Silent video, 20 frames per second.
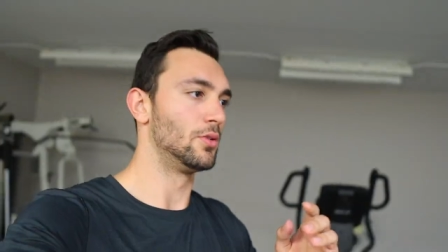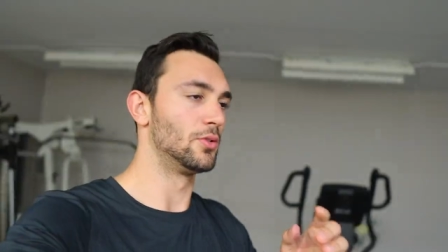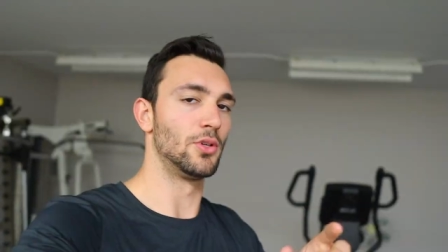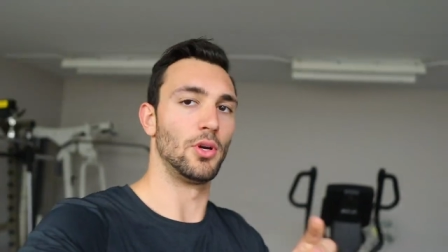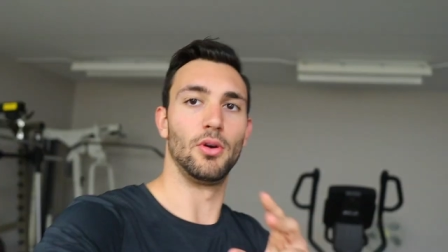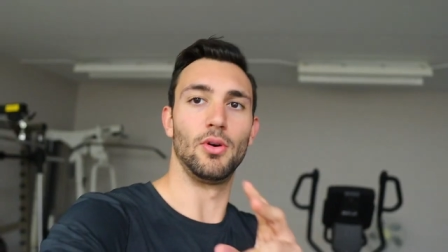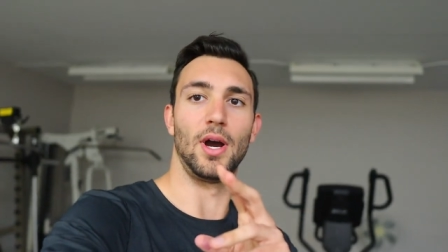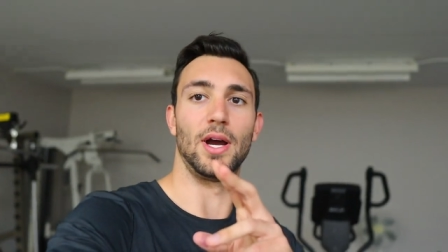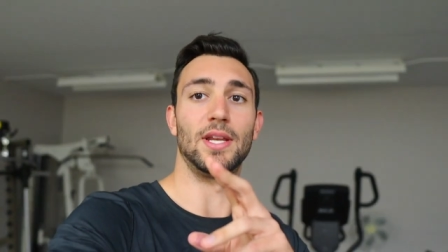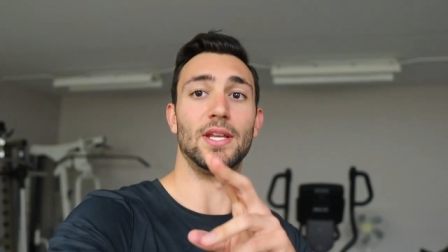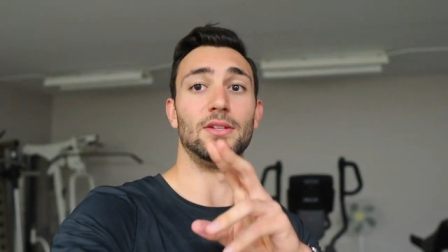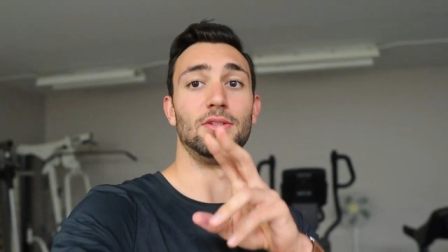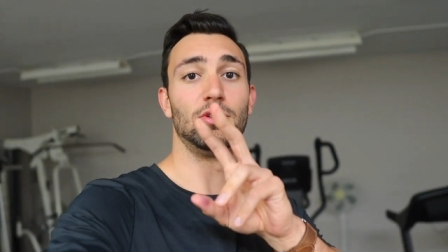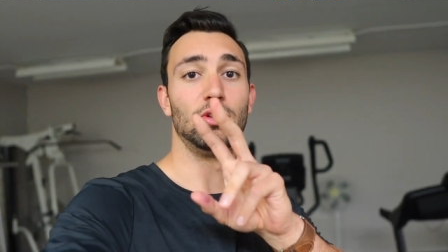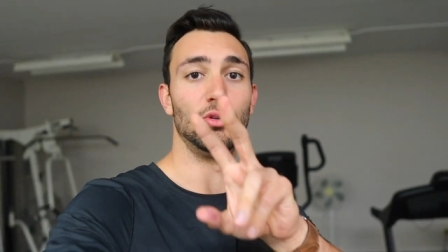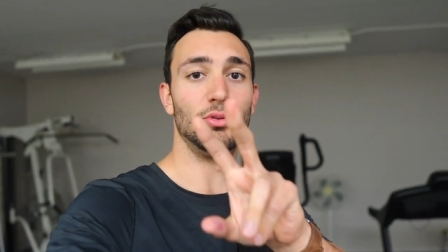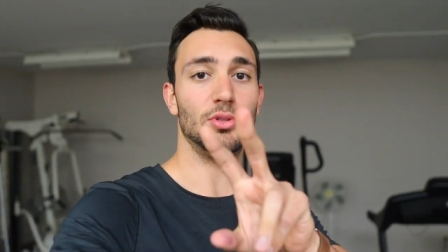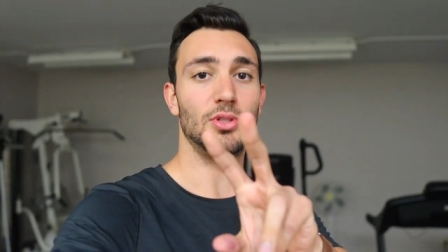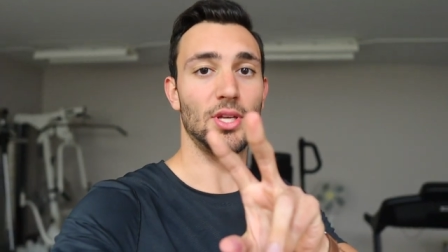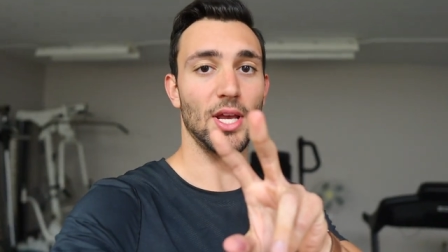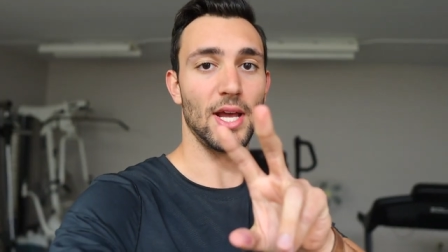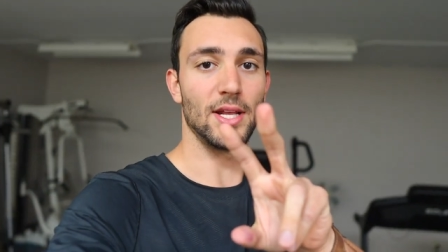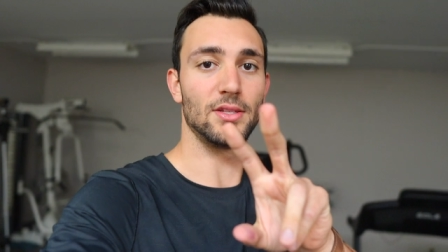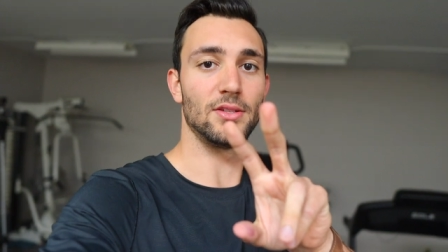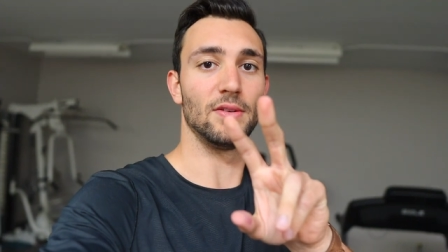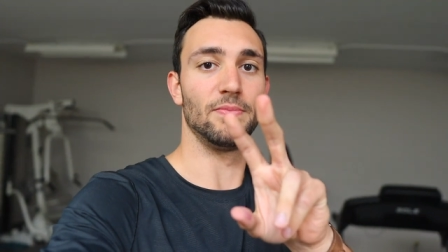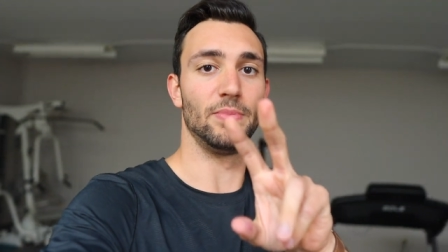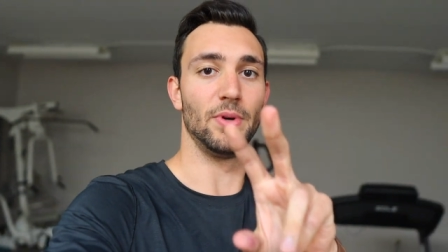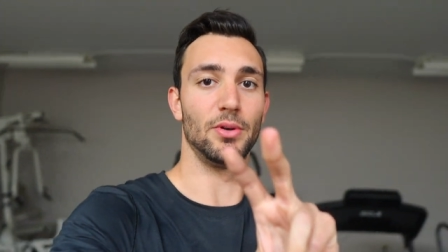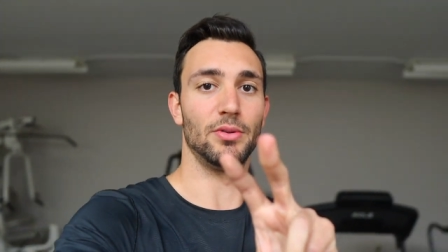So I did two sets
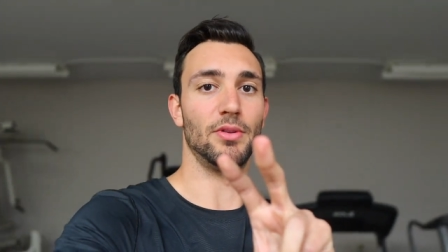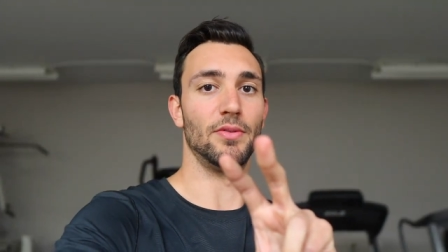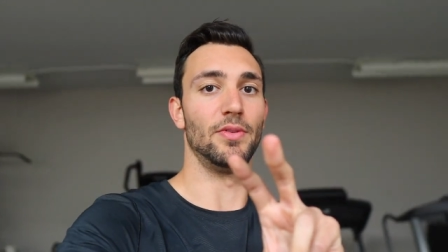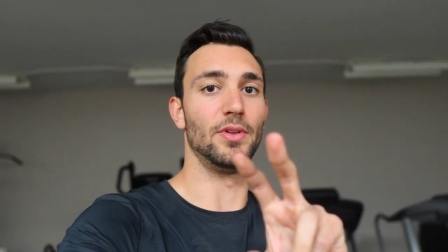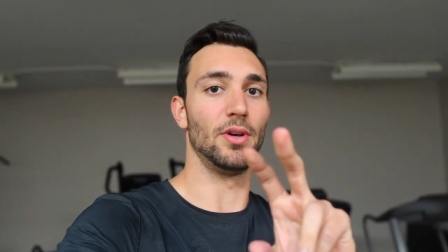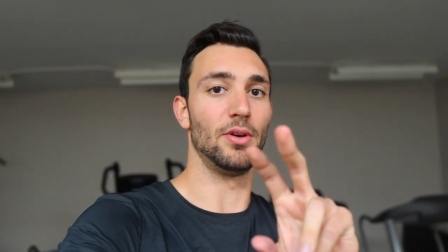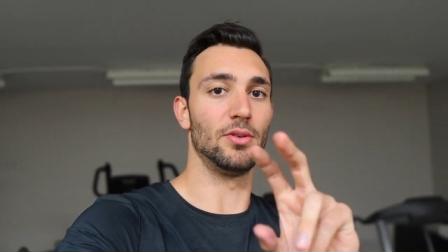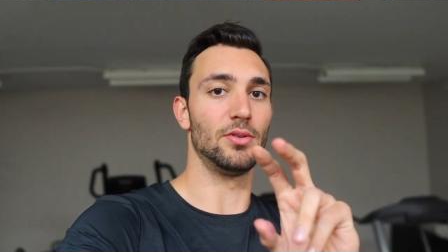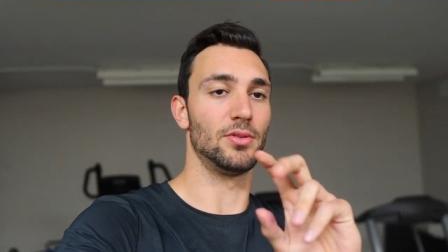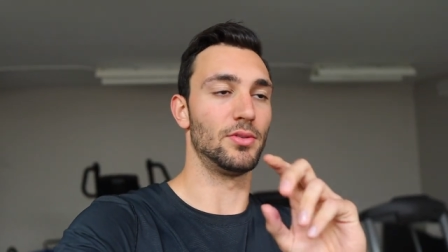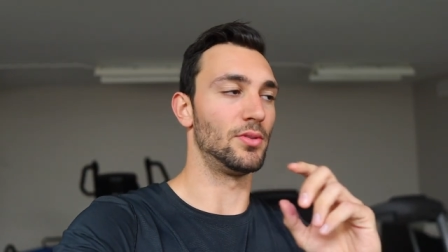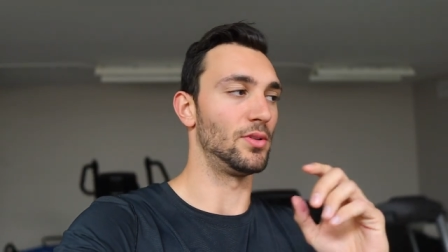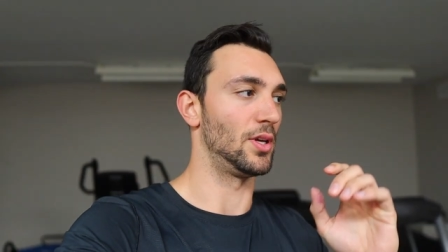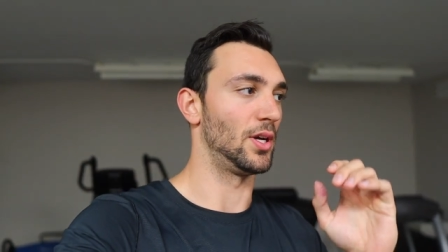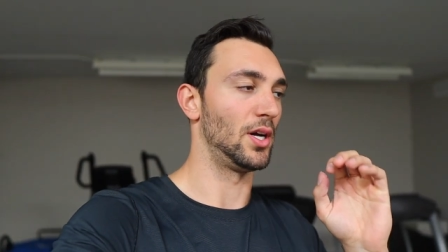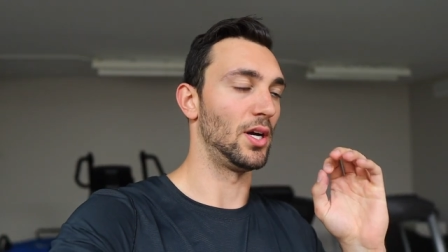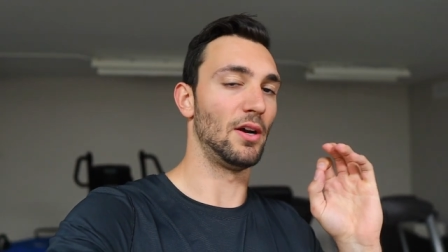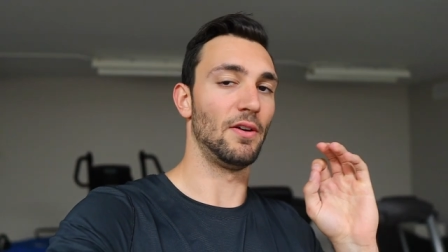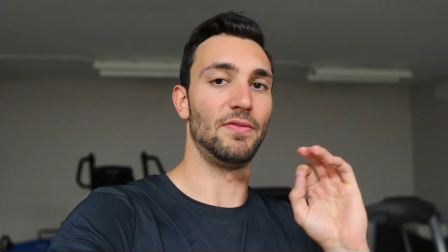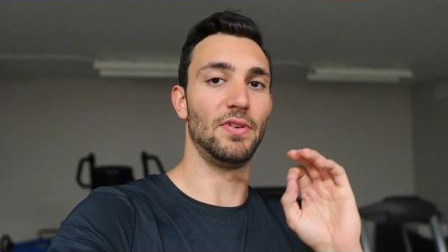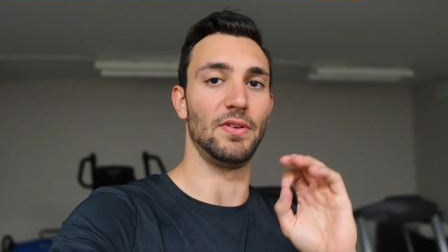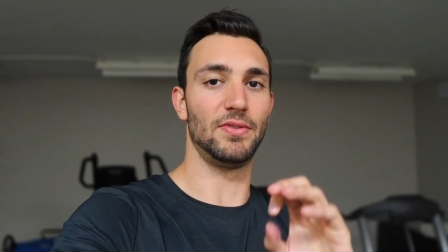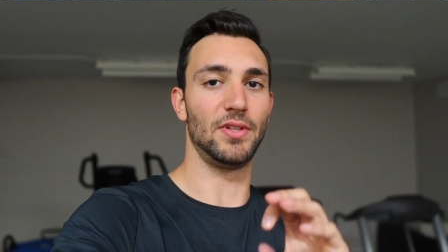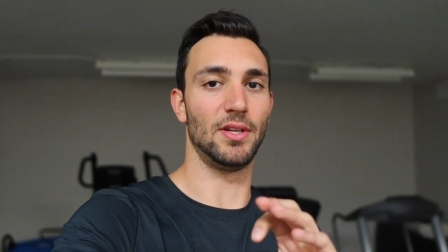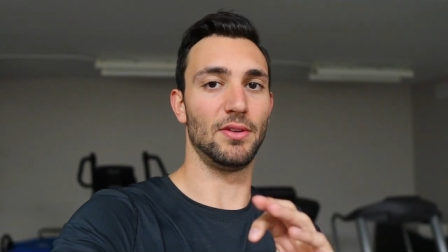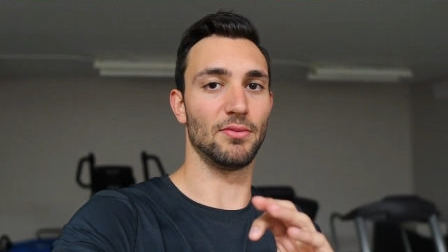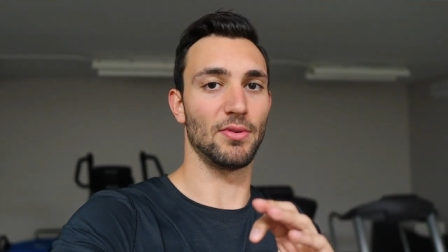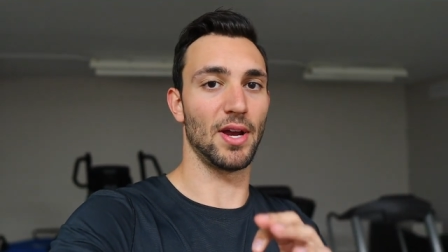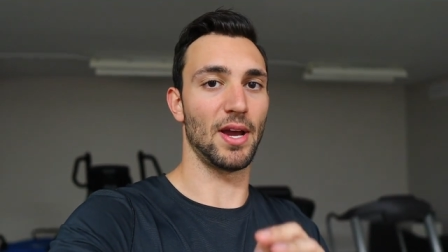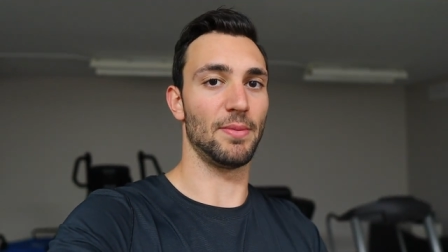of both of those, uh,
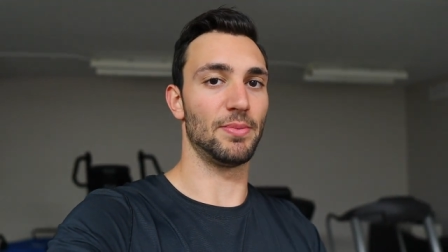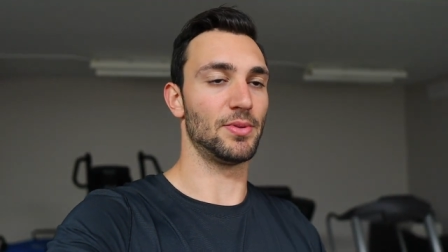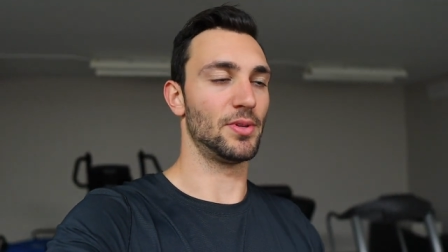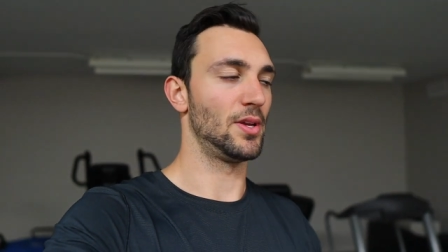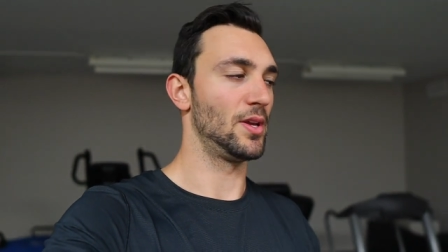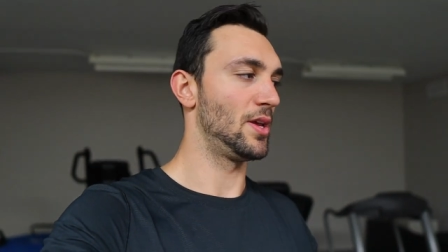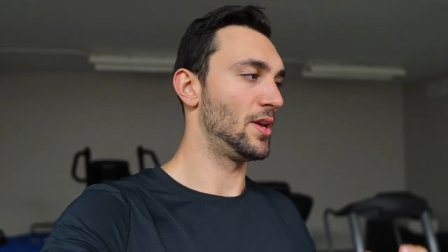15 reps,